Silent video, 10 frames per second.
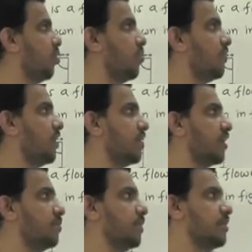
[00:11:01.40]
of
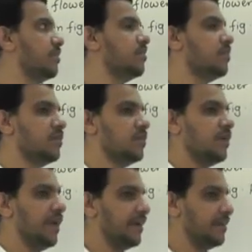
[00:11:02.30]
100 meter.
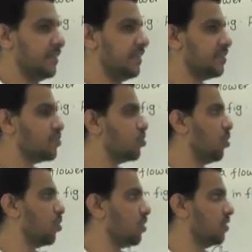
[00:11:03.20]
At each
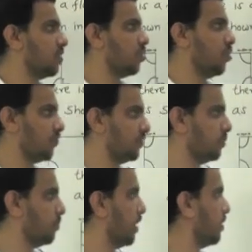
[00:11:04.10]
corner of the
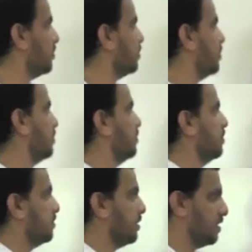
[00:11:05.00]
park
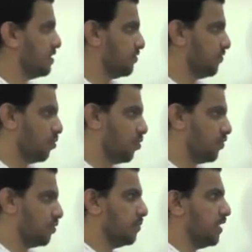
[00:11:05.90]
there is a
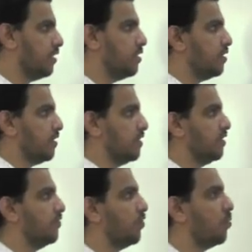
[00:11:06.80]
flower bed in
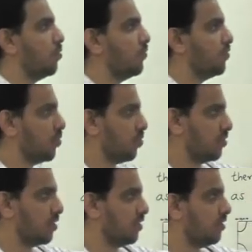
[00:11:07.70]
the form of a
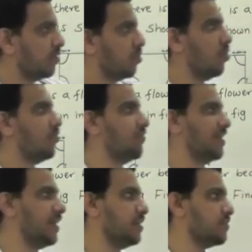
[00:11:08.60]
quadrant of
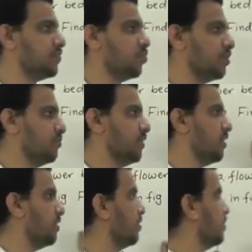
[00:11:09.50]
radius 14 meter.